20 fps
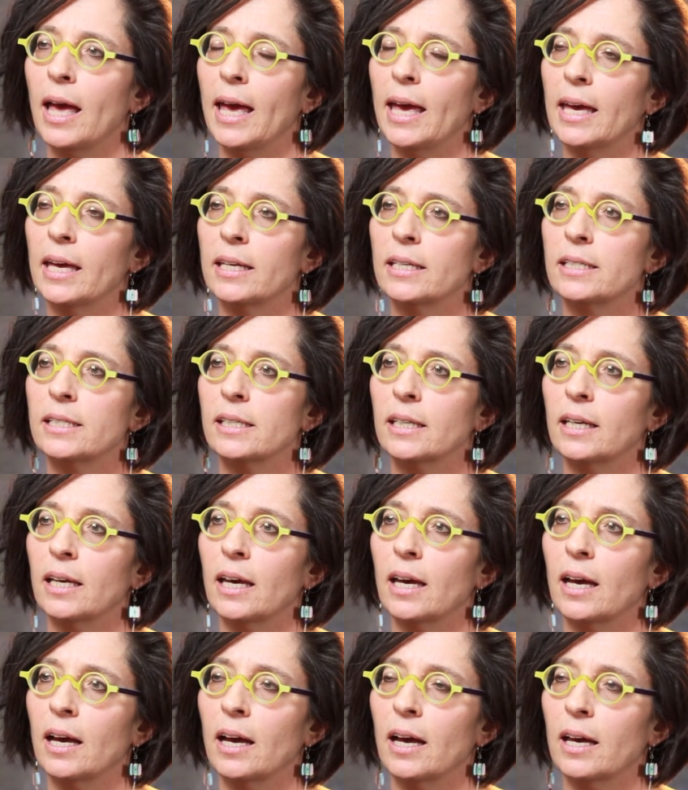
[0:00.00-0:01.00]
And
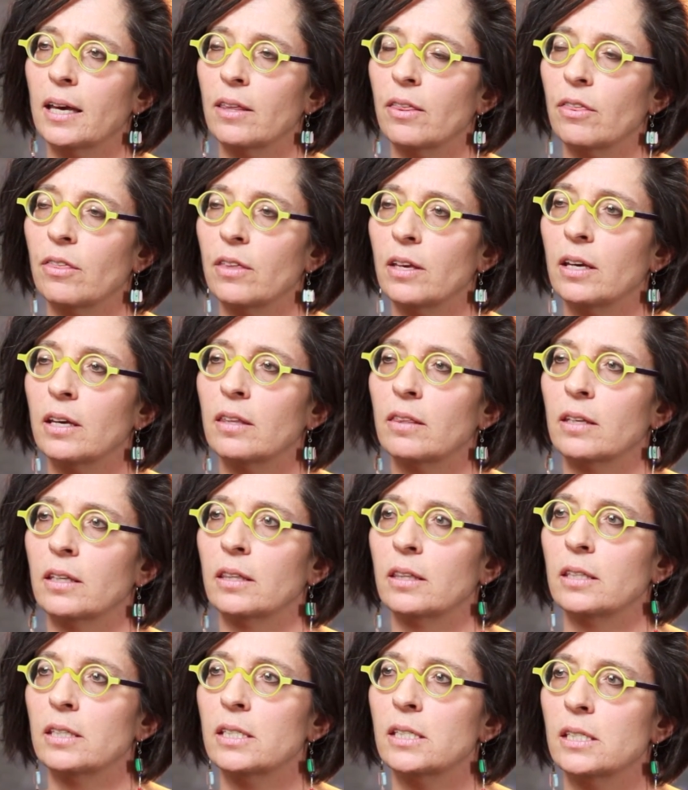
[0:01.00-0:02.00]
I think
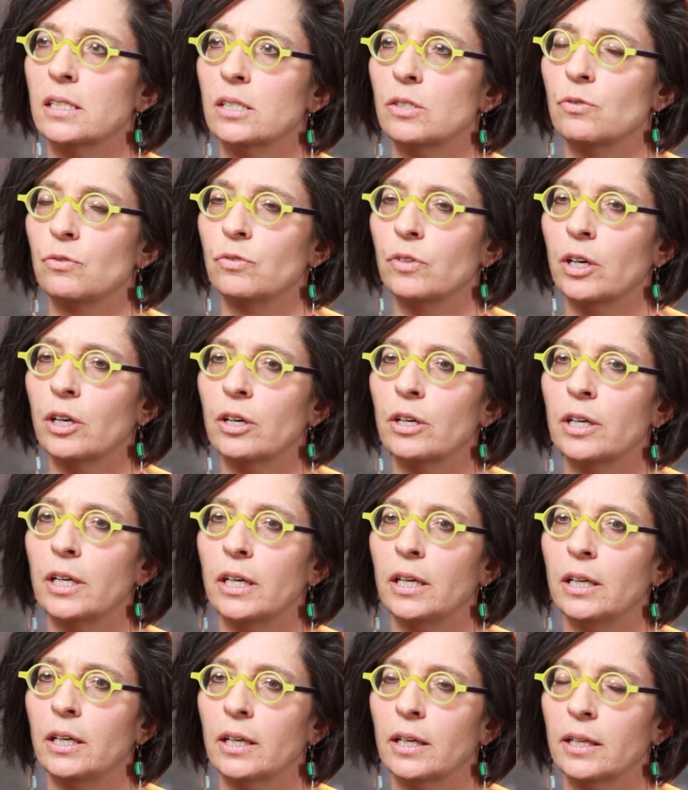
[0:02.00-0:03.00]
that this is
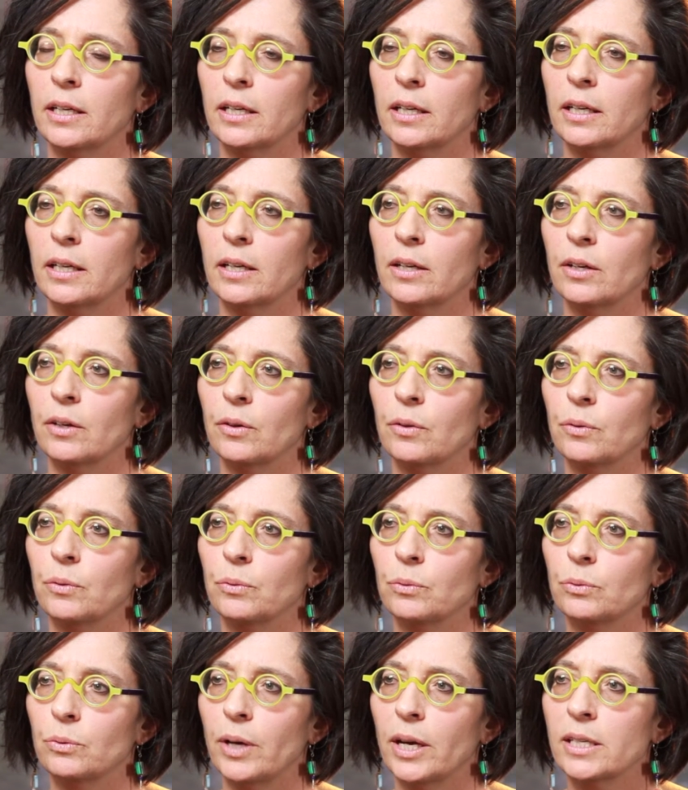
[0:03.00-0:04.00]
very
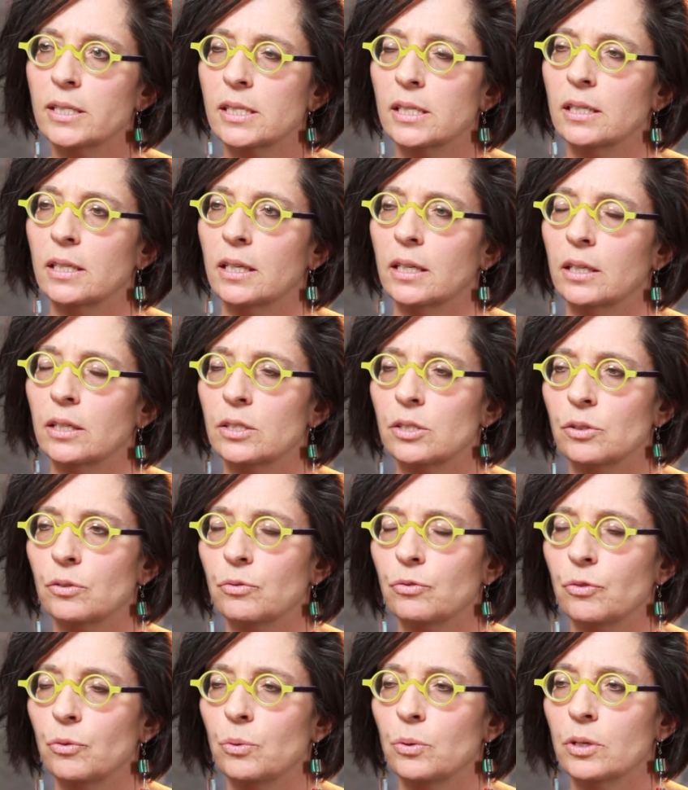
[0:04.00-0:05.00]
resonant
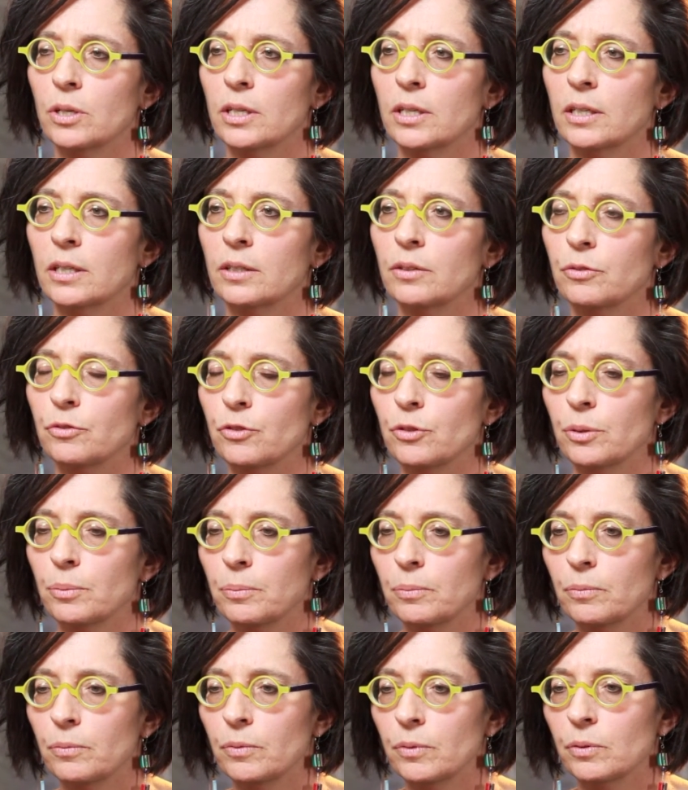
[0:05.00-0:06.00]
for
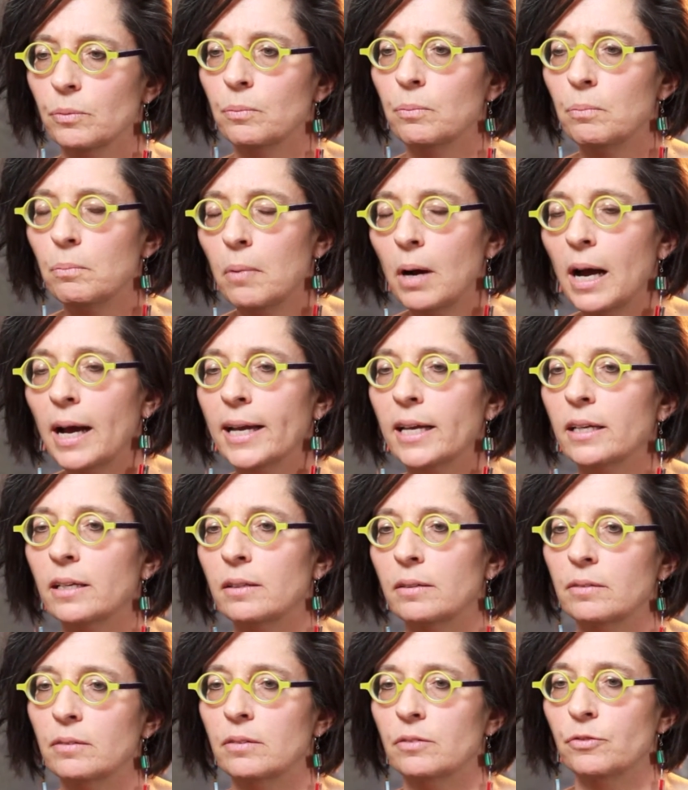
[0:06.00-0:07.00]
for
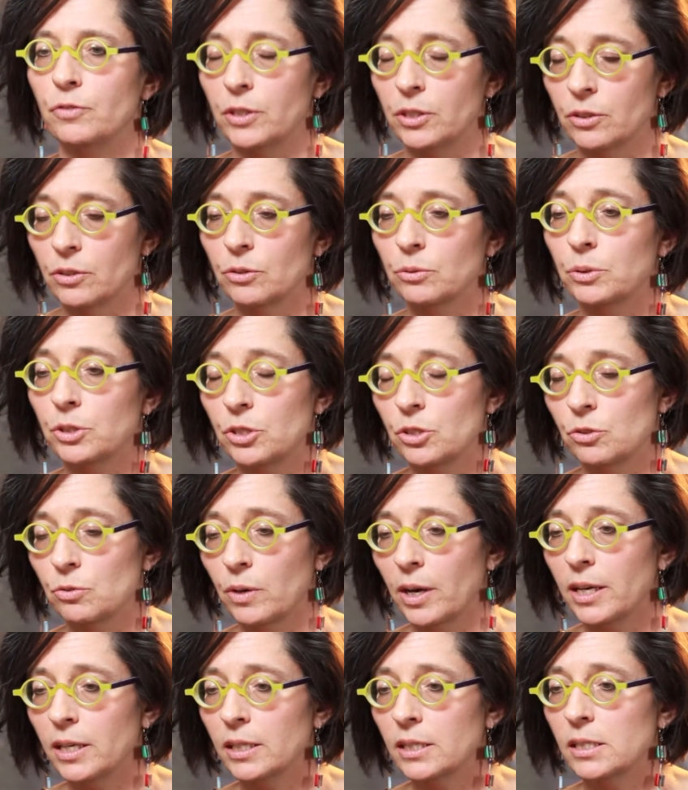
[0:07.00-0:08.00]
my field, which is
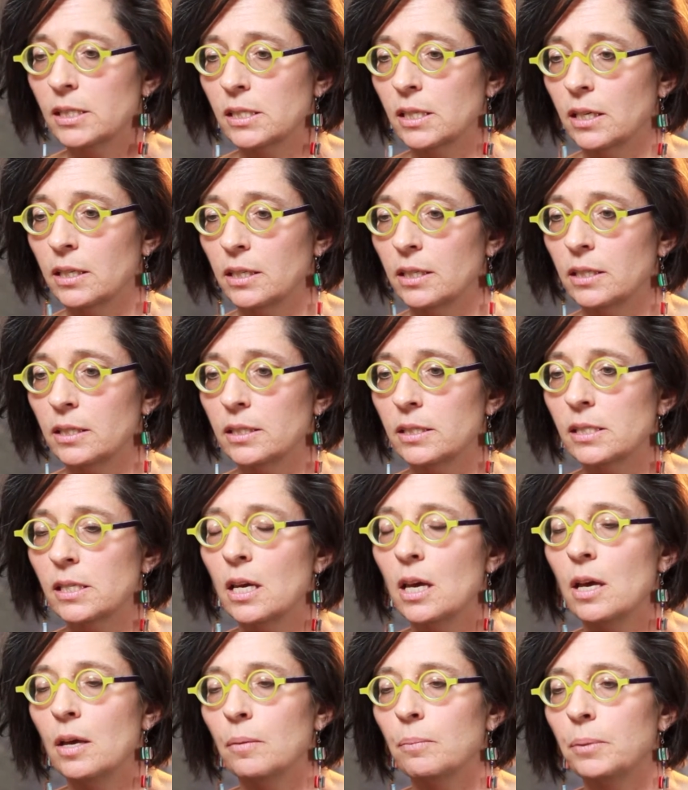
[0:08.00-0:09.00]
writing studies,
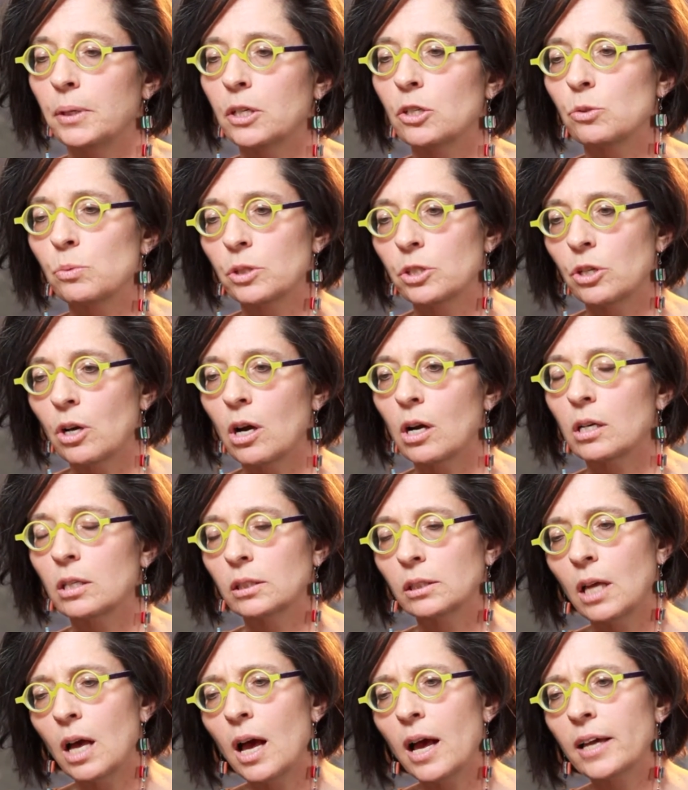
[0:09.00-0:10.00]
because we talk
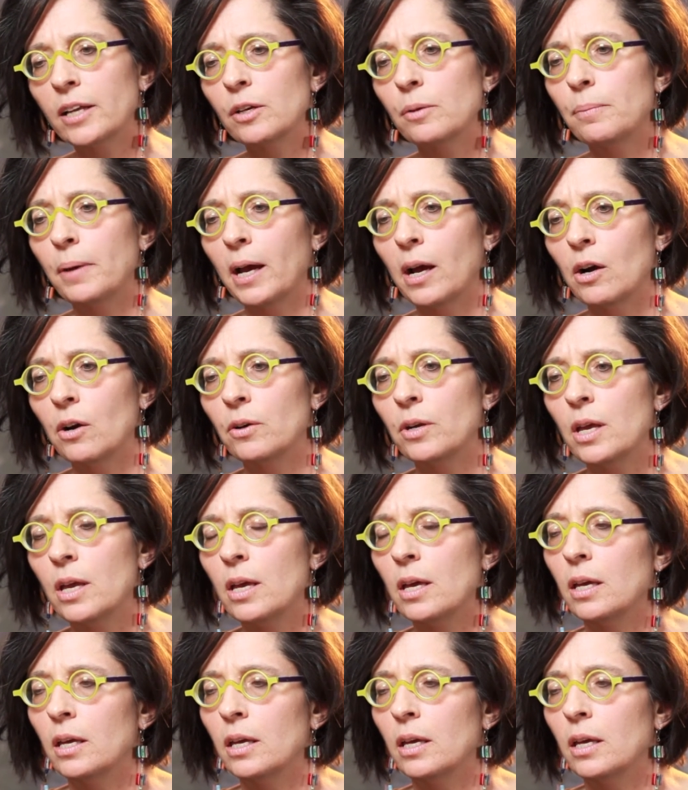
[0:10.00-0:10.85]
a lot about